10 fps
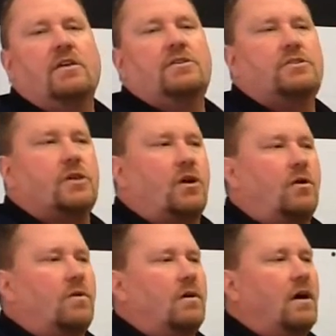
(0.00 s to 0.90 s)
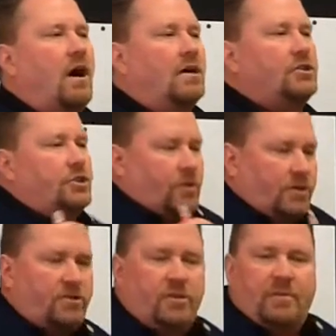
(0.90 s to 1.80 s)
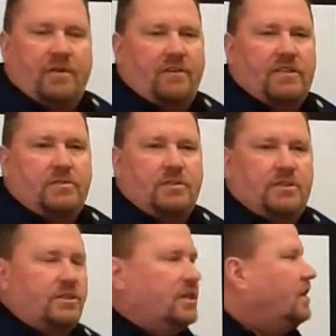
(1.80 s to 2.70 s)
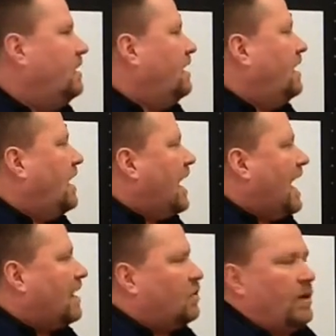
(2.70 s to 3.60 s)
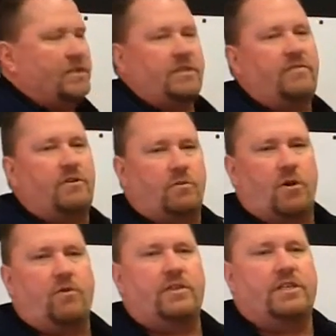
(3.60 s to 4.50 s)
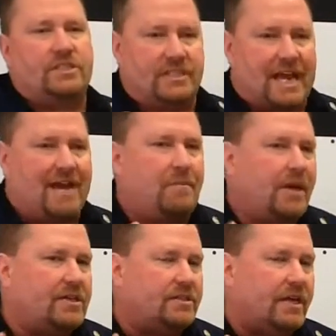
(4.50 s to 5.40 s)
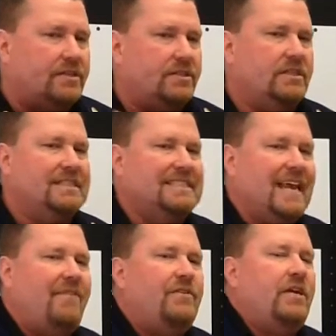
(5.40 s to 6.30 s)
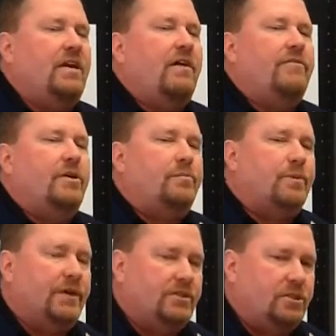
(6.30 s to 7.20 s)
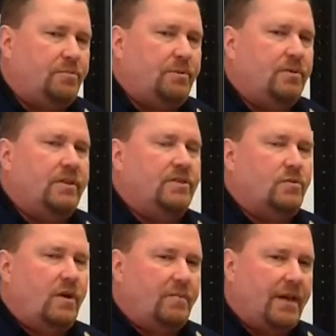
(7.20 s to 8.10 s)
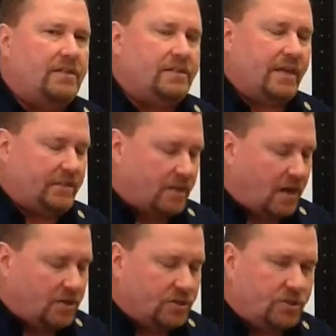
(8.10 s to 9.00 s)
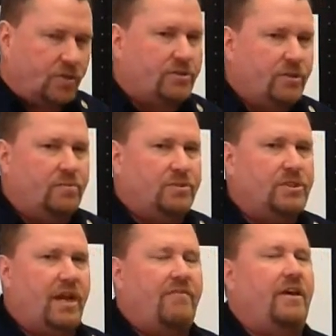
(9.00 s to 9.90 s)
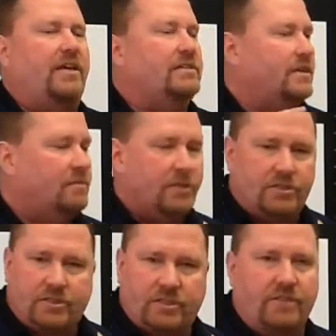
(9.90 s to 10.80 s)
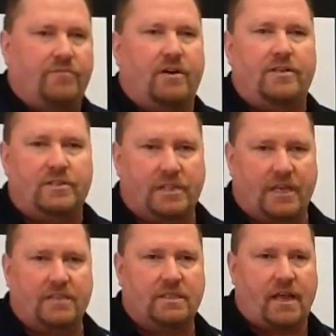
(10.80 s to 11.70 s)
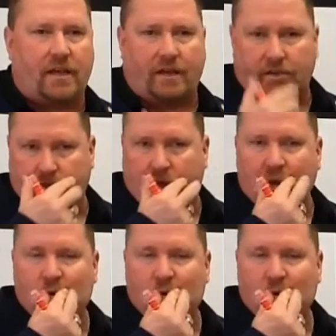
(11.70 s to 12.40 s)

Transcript: So on short-term investments, aggressive growth does not make sense. Safety of your principal is what makes sense on short-term savings, emergency funds, things of that nature.